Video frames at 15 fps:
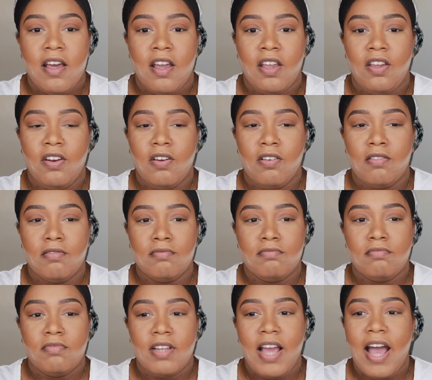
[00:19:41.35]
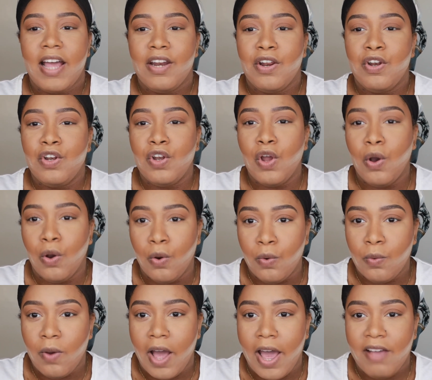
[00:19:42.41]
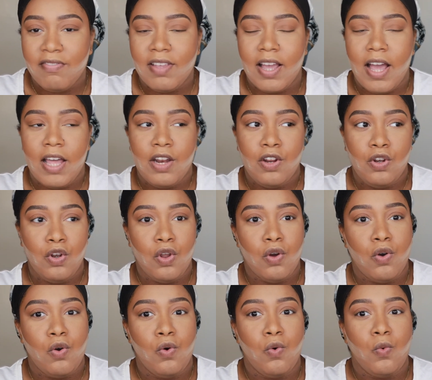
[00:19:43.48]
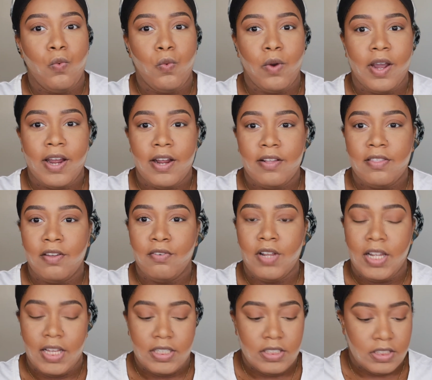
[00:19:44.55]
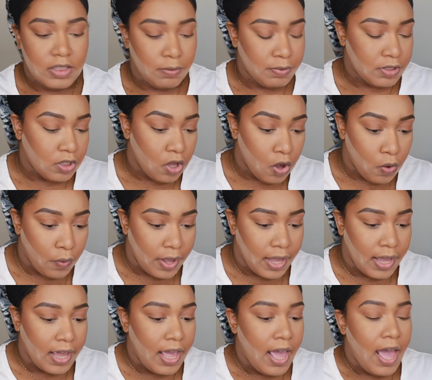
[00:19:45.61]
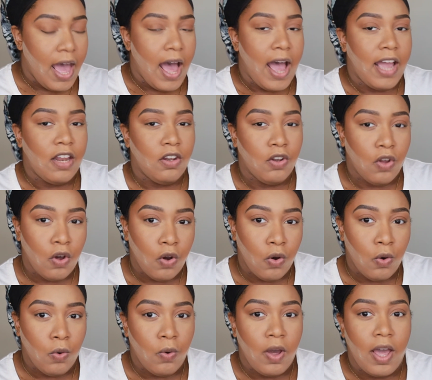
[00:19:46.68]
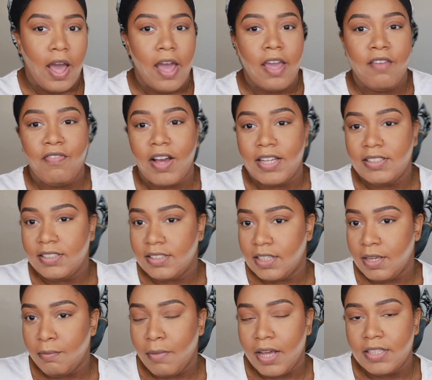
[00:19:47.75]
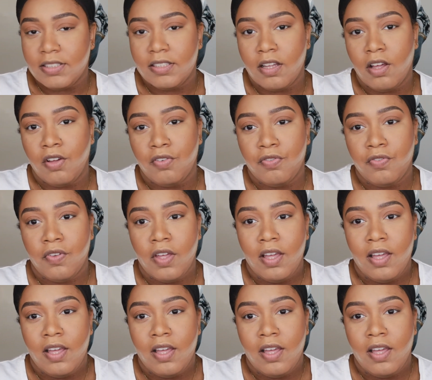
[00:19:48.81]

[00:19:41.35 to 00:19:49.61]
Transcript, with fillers: you know, kind of know. I have to kind of know where the relationship is going. I know if I see myself